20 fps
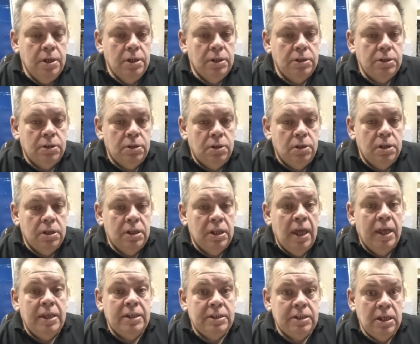so
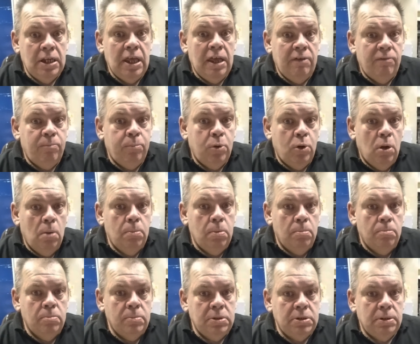they still have
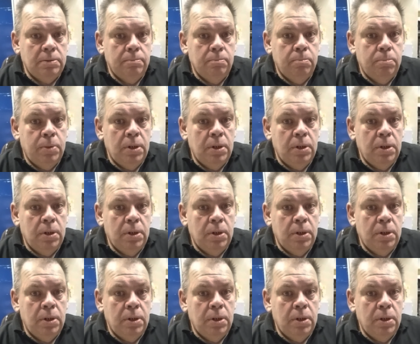problems,